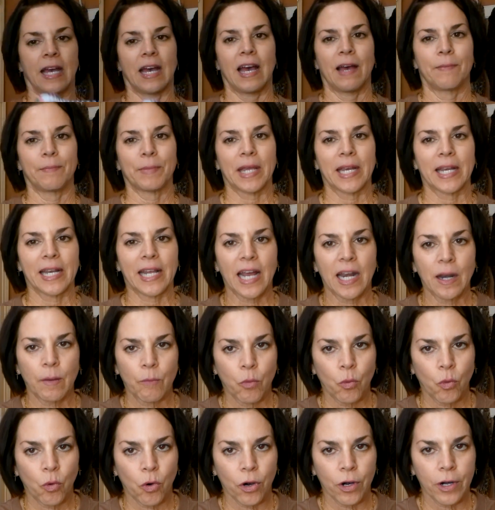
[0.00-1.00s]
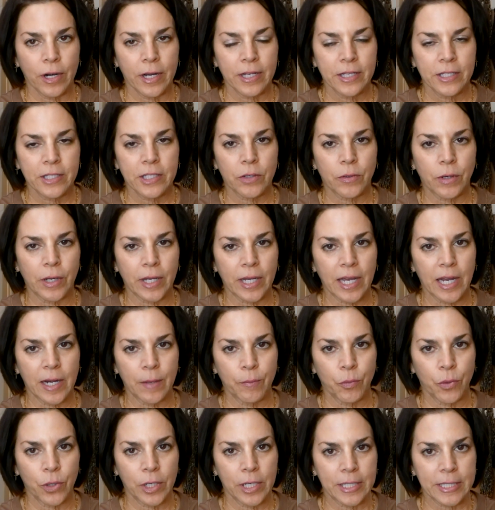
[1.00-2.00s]
I'm getting kind of bored, so I kind
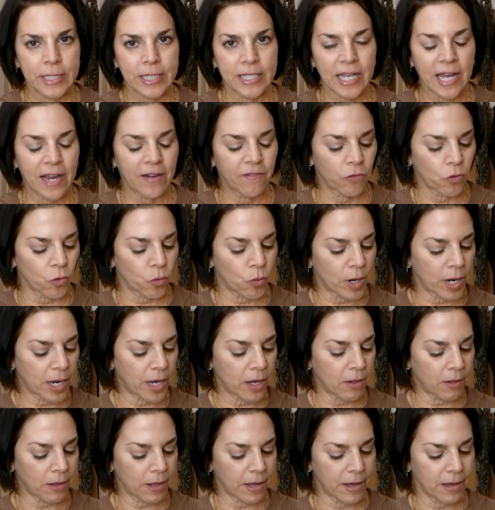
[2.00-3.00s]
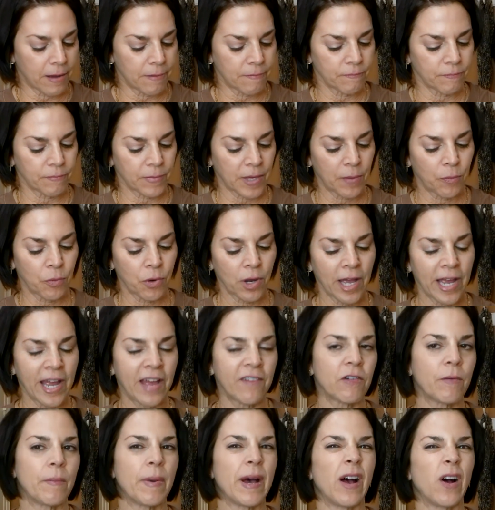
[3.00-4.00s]
of put it aside for a while. Um, I probably
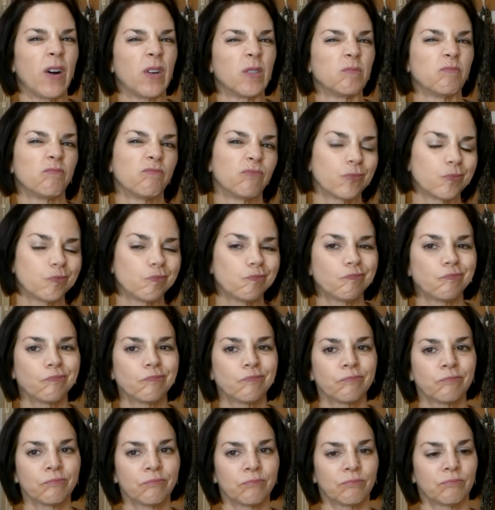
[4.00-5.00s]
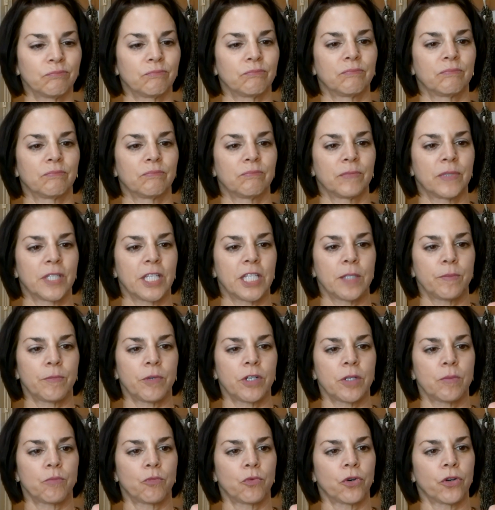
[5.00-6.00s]
have about mm, this
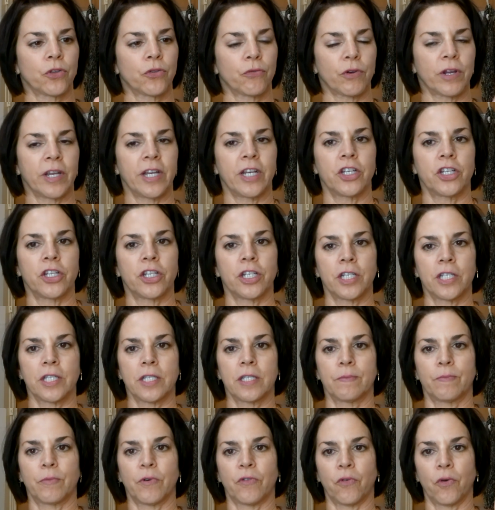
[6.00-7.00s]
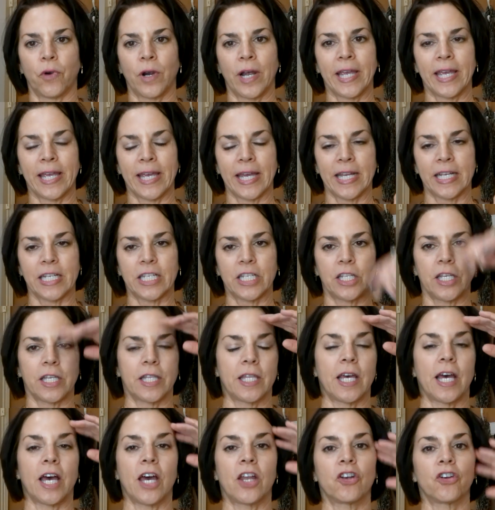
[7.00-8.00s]
much more, three inches, before I get to
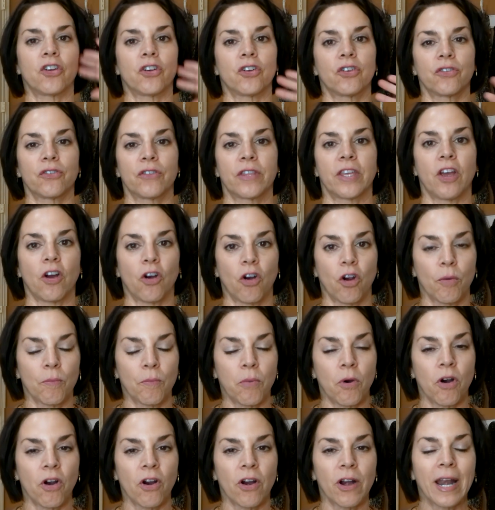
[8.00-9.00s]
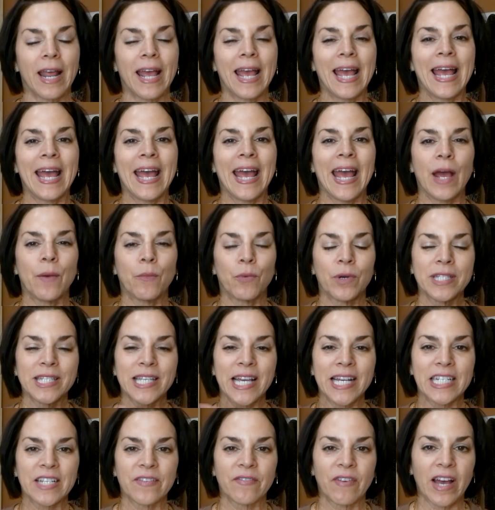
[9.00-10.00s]
the under the arm part. And once
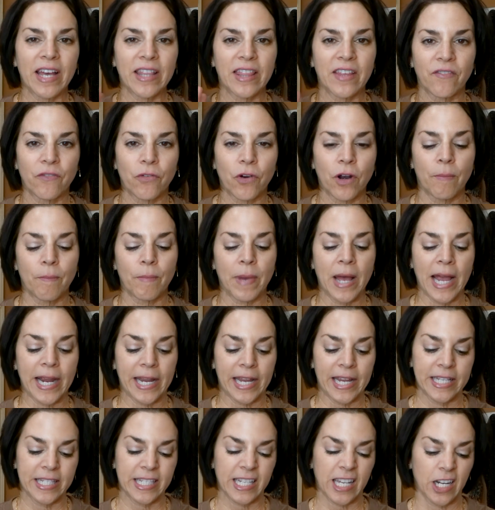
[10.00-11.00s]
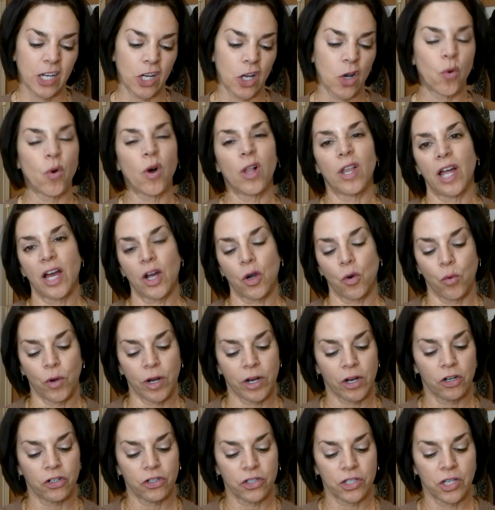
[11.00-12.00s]
I divide the front and back, it's going to go a lot
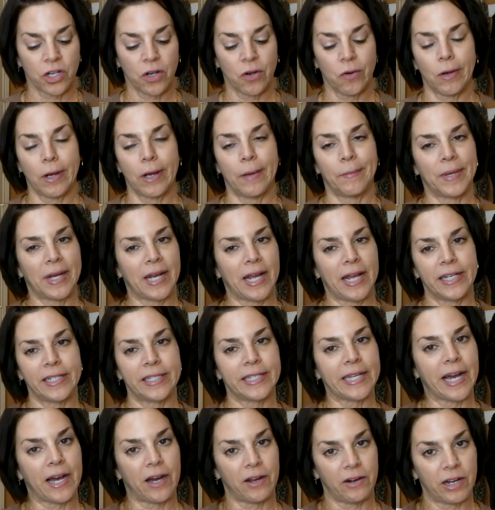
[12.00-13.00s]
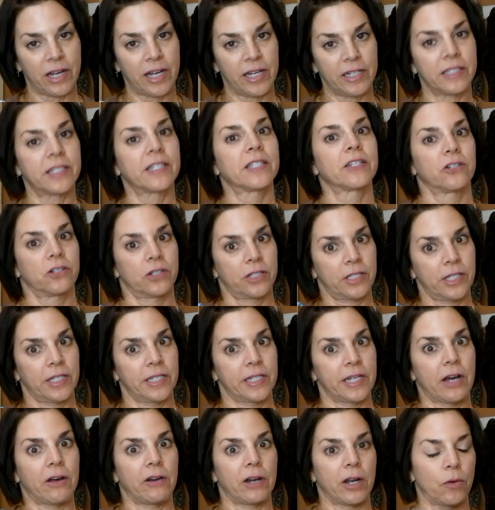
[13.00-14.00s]
quicker. So, I mean, I doubt, I seriously
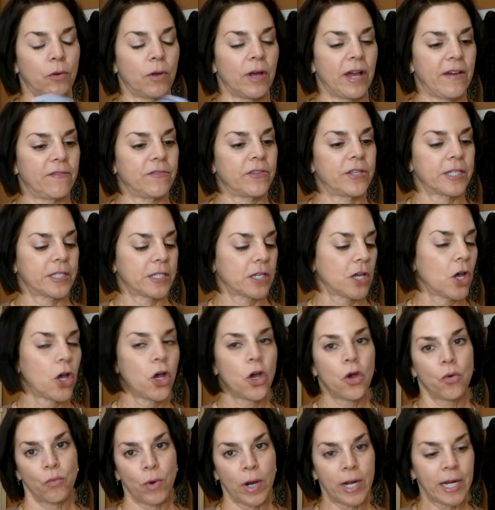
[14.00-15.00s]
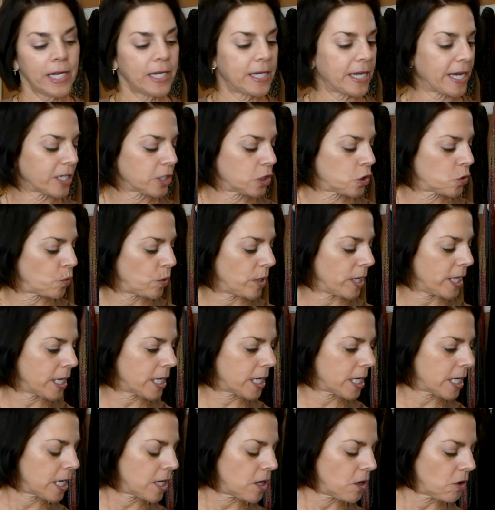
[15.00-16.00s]
doubt I will have this ready next
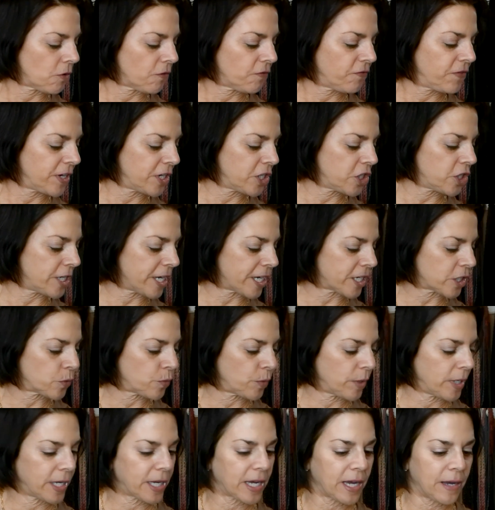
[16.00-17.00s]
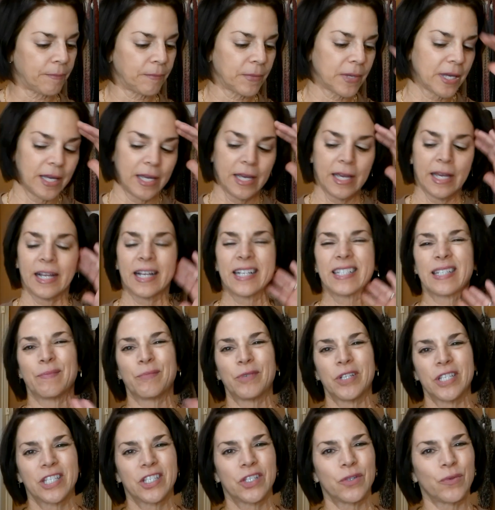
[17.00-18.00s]
week or finished next week because um, I'm, I'm
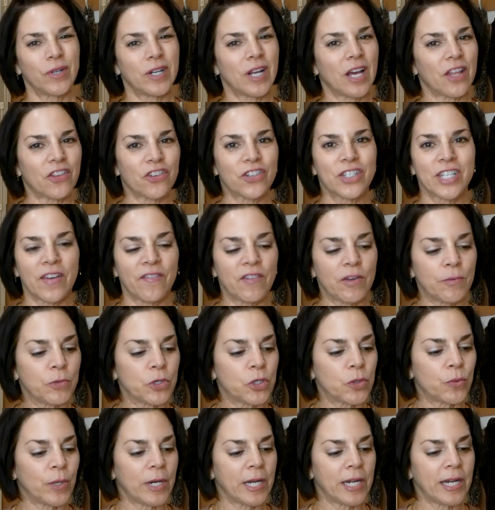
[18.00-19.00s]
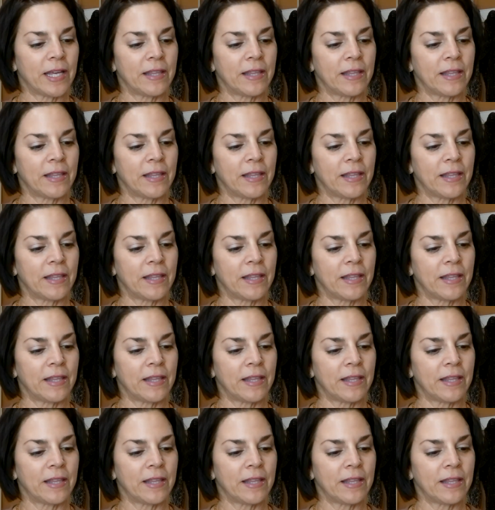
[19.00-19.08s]
just doing other stuff in between.